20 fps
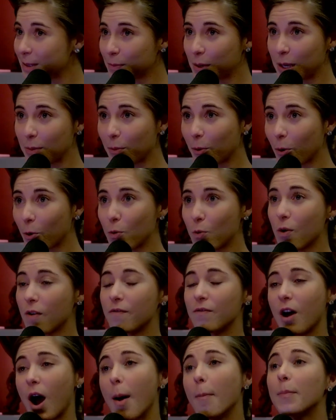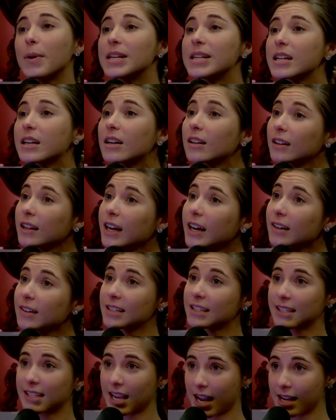people who have not been declared
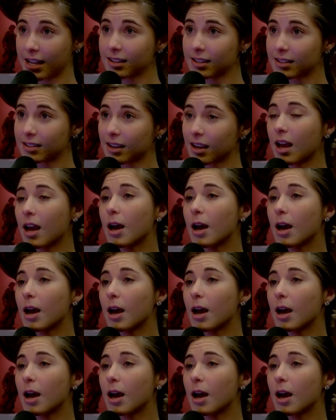saints,